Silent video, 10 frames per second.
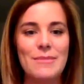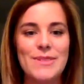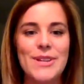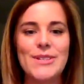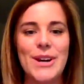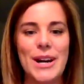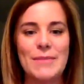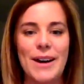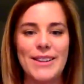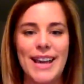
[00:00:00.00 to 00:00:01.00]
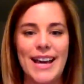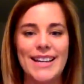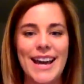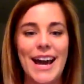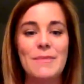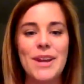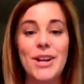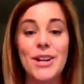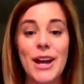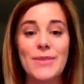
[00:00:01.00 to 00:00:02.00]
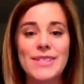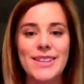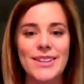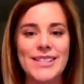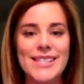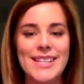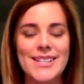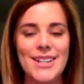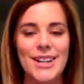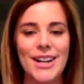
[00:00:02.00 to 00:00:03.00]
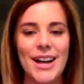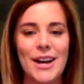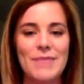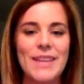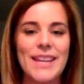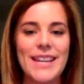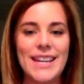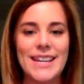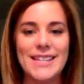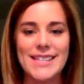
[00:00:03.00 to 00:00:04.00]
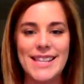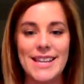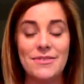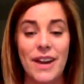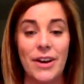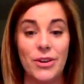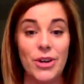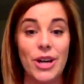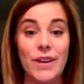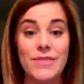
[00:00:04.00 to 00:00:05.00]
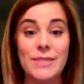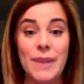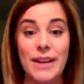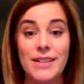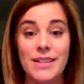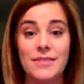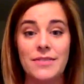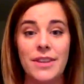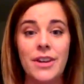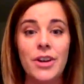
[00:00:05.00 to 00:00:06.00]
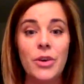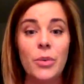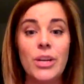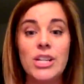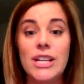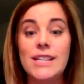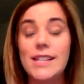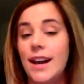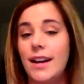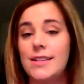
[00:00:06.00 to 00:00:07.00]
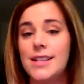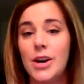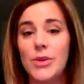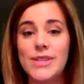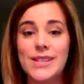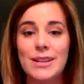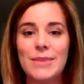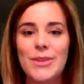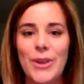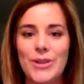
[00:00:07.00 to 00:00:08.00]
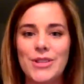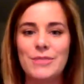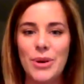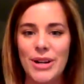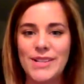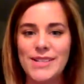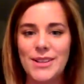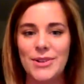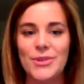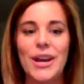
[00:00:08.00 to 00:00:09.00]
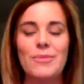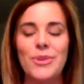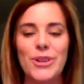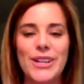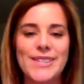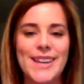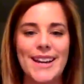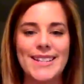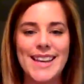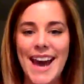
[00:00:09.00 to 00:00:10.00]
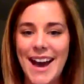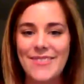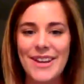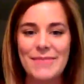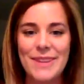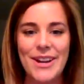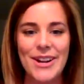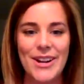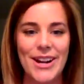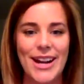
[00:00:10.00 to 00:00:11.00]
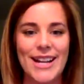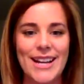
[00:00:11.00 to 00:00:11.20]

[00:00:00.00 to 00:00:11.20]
so sorry about that. Yeah, I'm here tonight with Dylan Center. He is the founder of Spectiv, which is an ICO that's going to be launching pretty soon. I'm really excited to have him here tonight